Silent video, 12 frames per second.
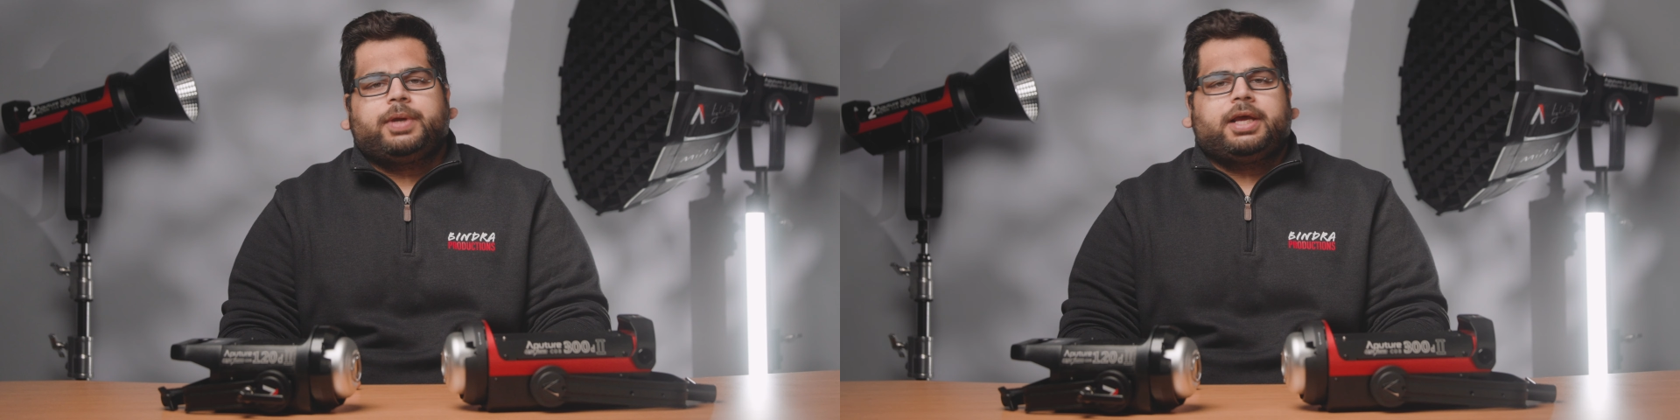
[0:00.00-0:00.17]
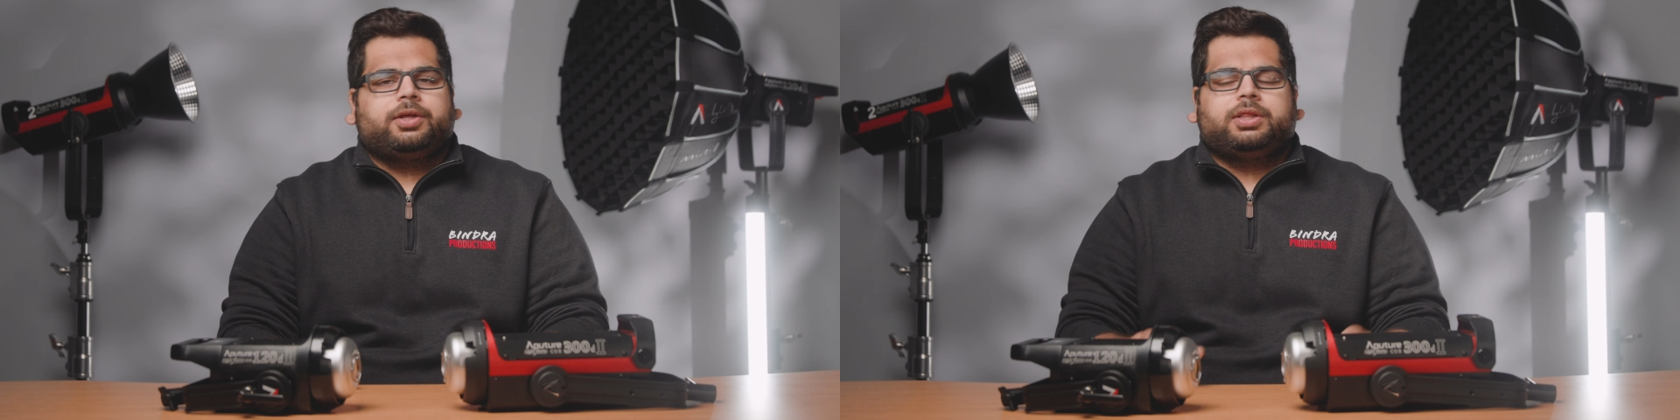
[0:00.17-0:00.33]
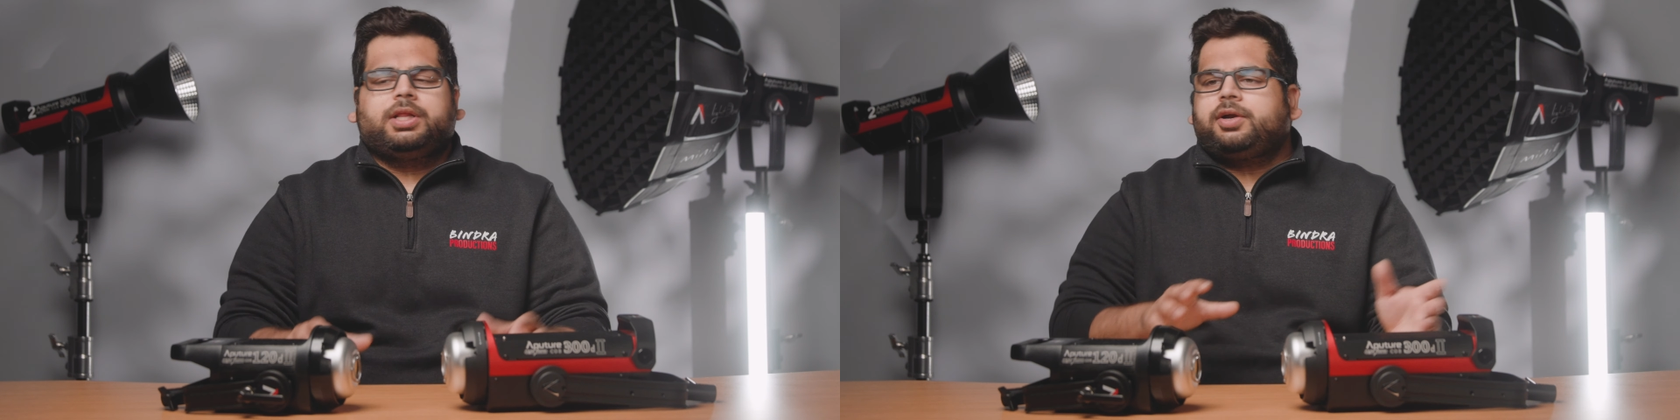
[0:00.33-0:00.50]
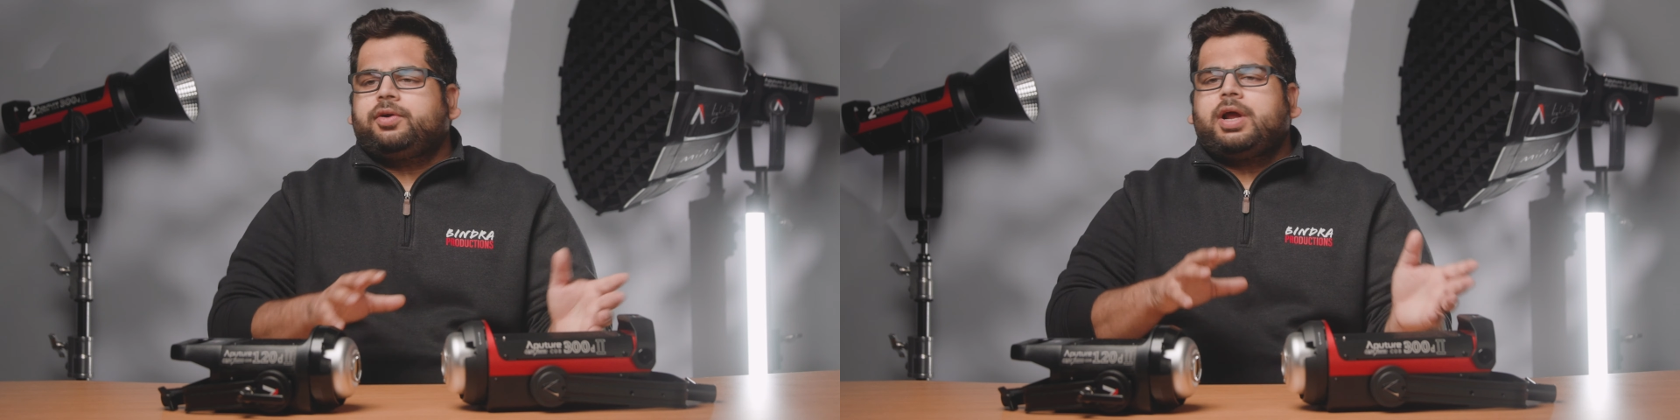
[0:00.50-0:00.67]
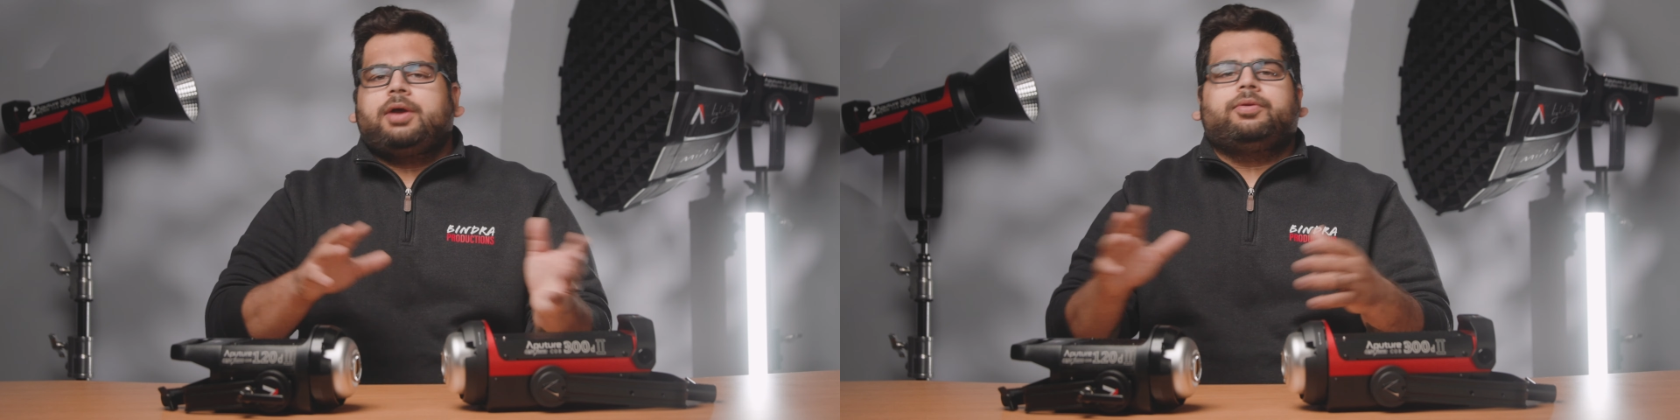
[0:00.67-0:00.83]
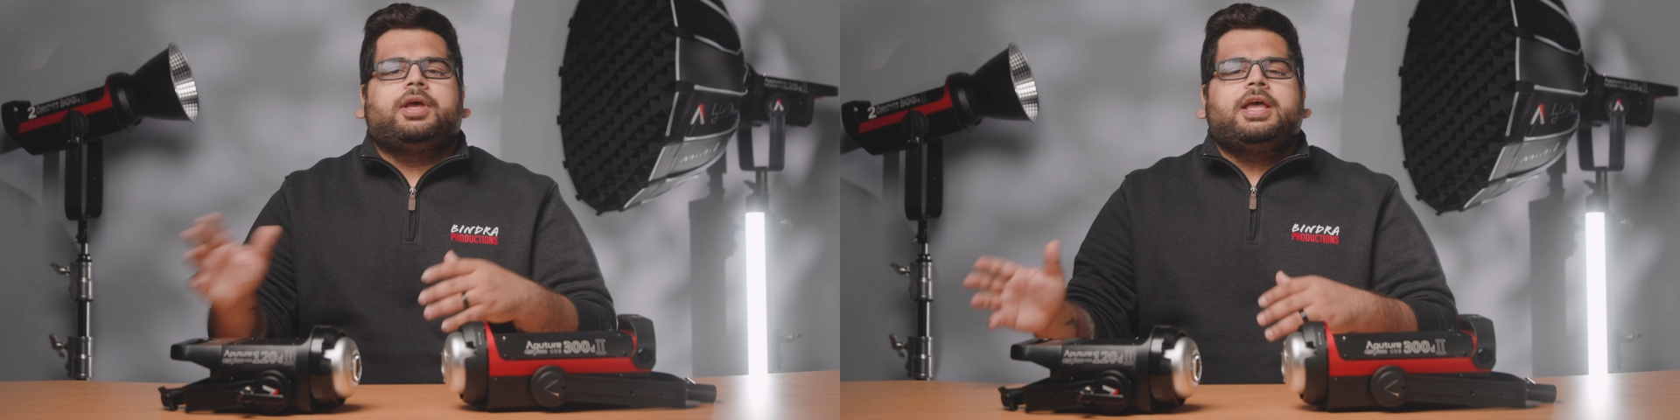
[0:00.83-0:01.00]
We had to lug
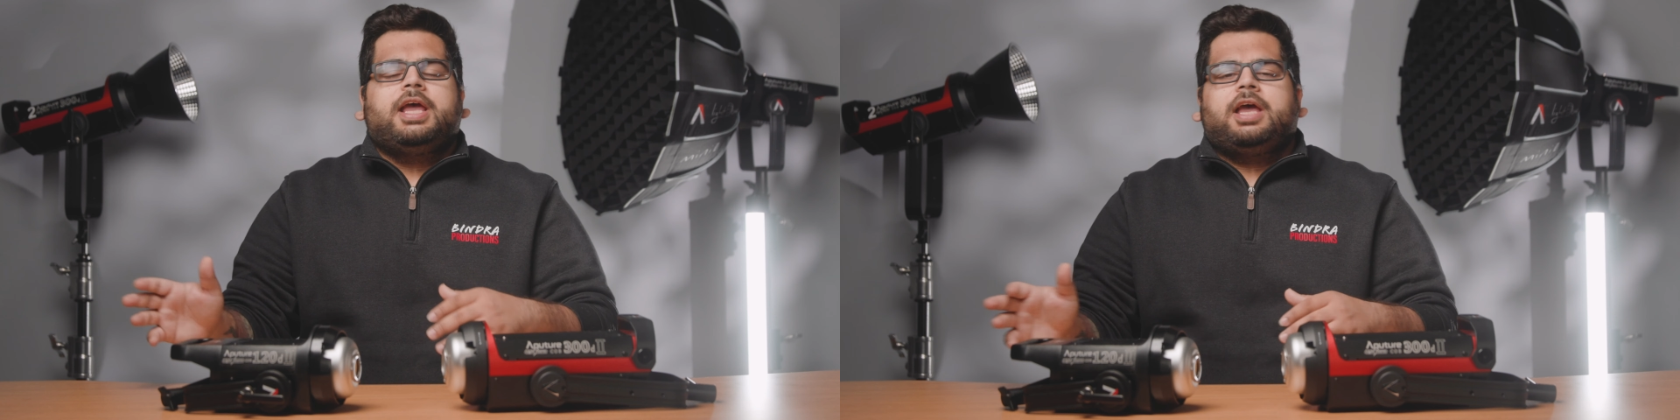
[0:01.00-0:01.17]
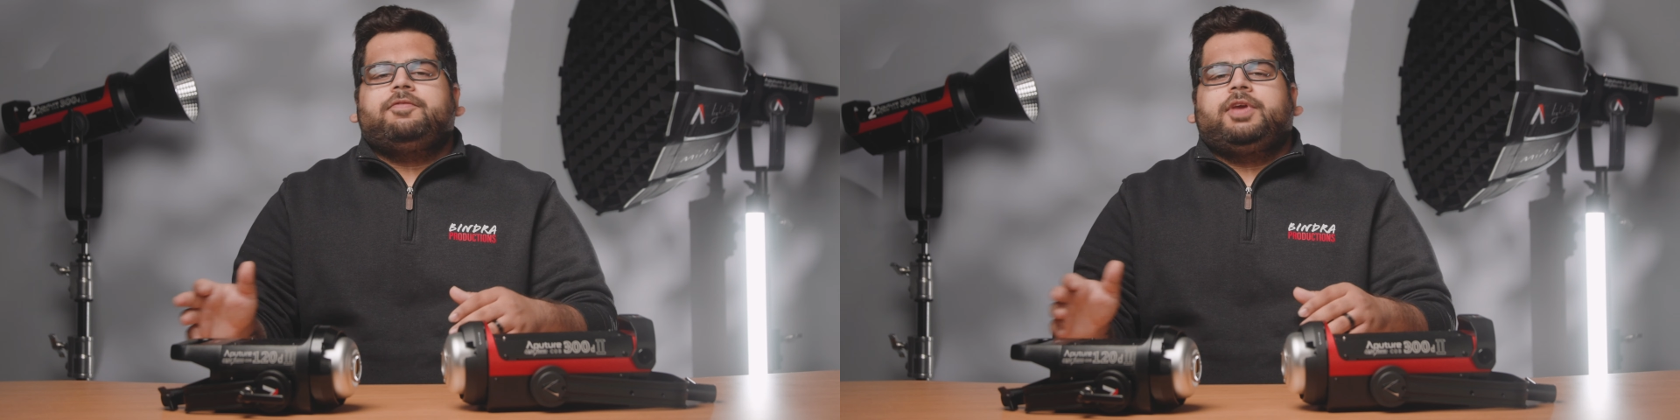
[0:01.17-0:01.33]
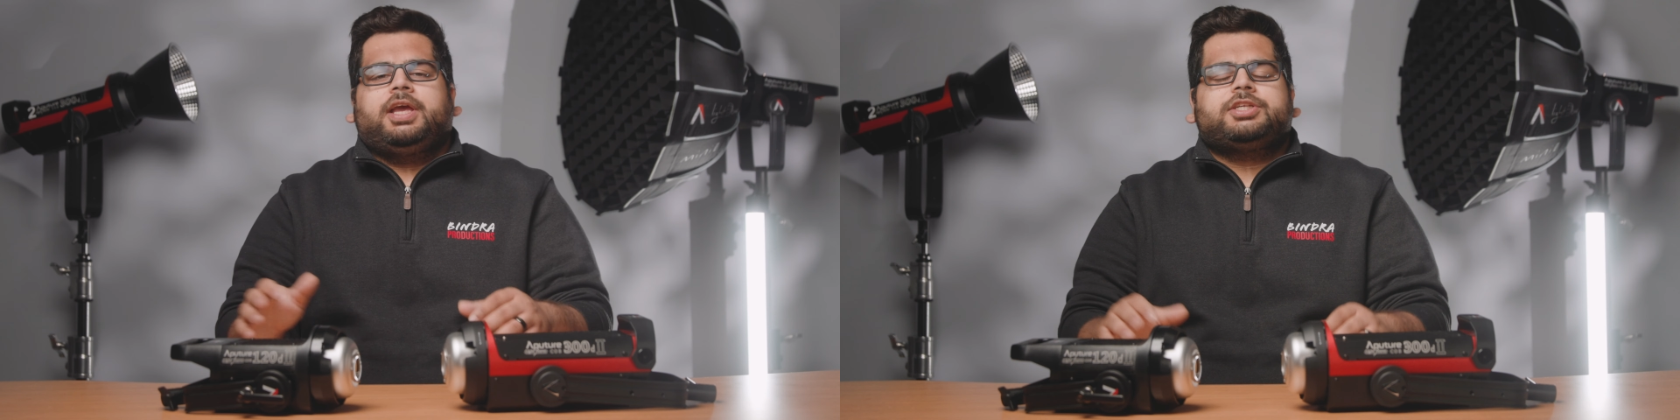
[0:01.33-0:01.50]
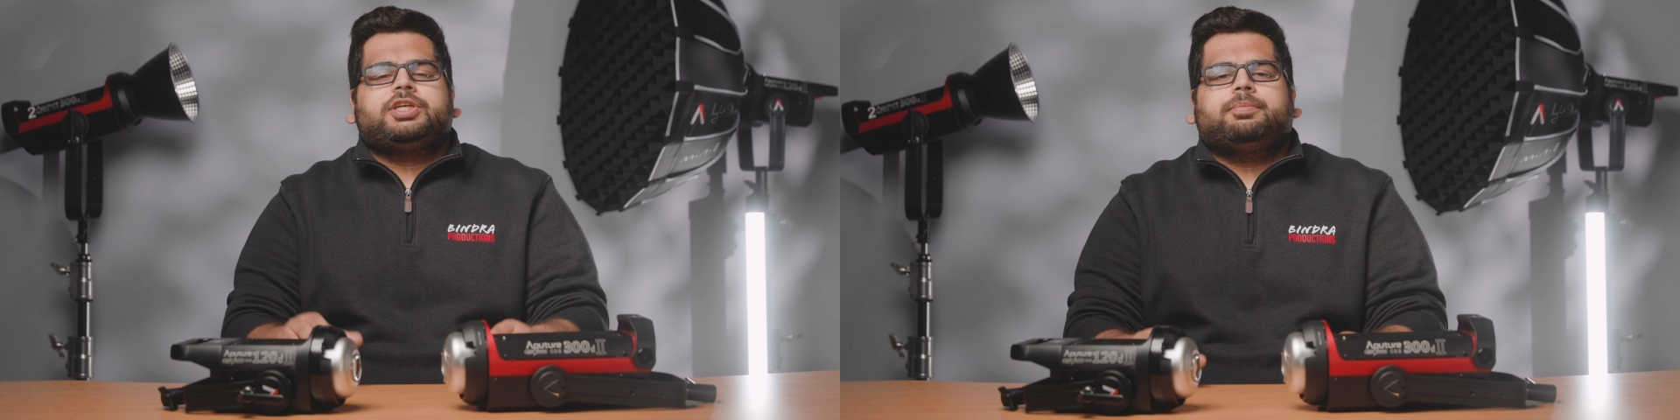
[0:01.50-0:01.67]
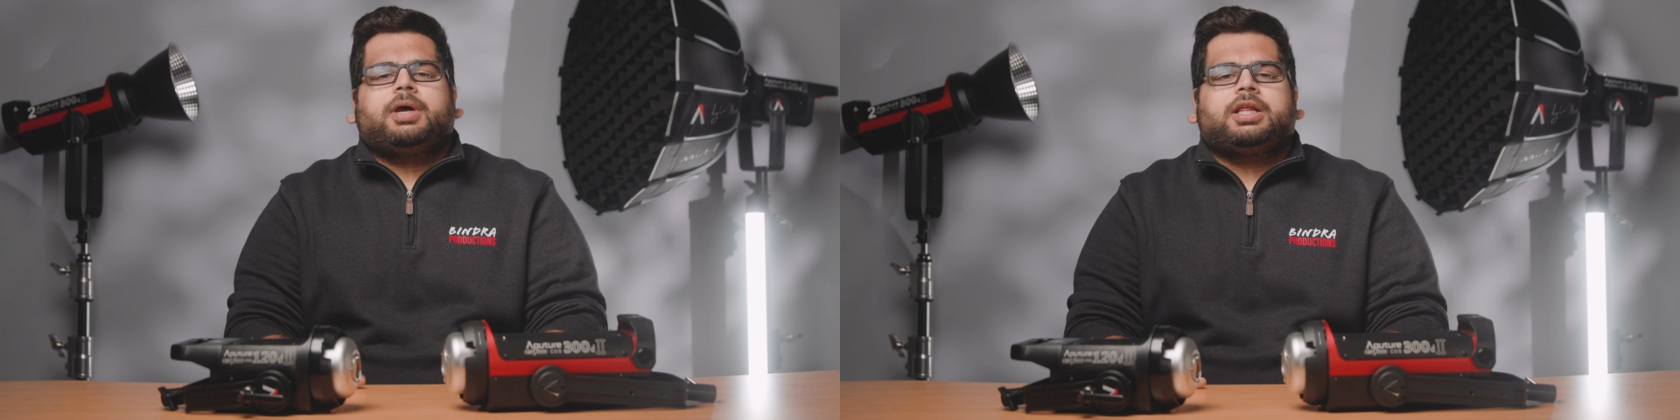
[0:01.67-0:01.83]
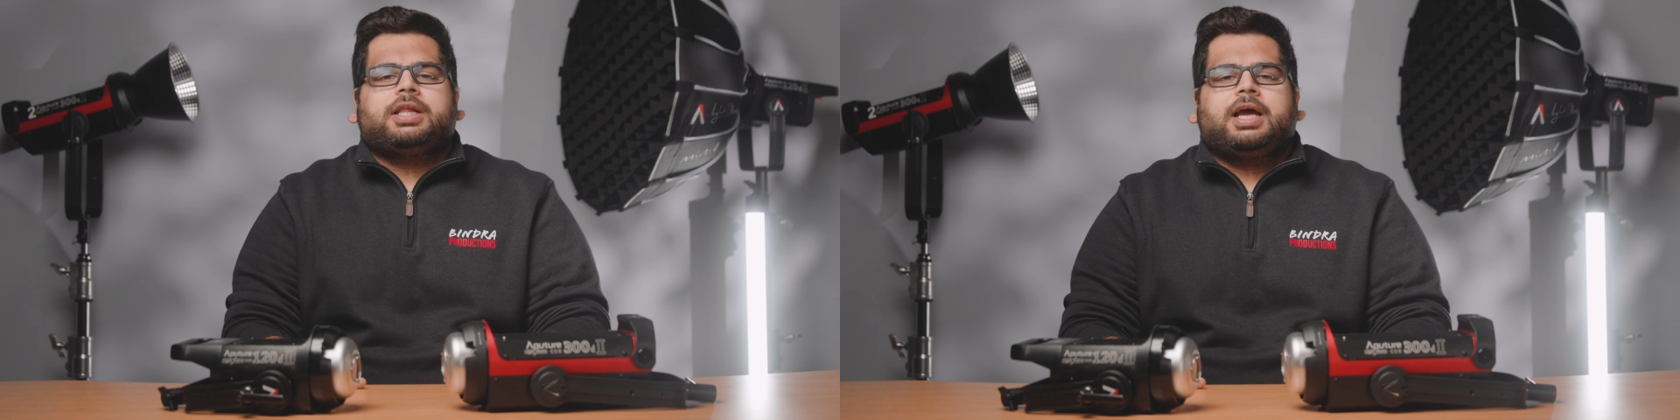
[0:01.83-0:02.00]
around heavy
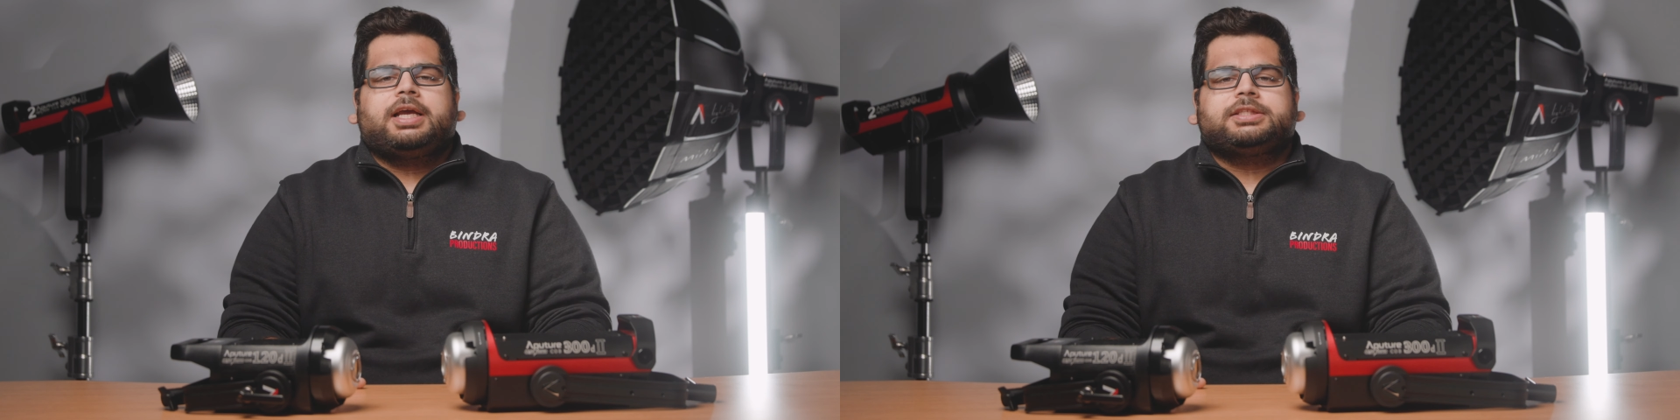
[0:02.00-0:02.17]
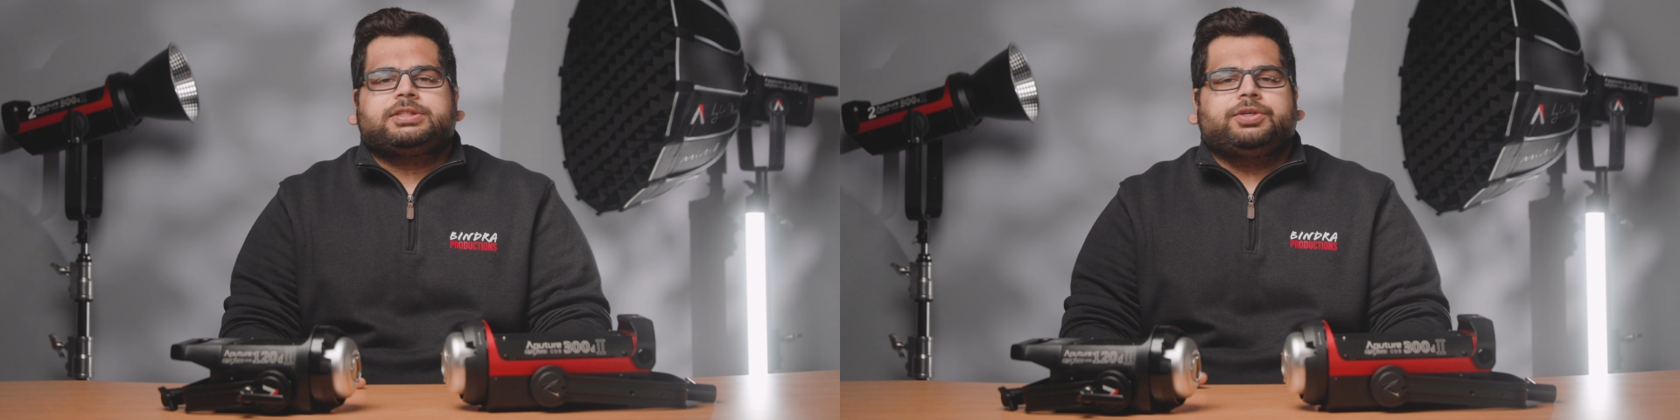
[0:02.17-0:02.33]
HMI lights.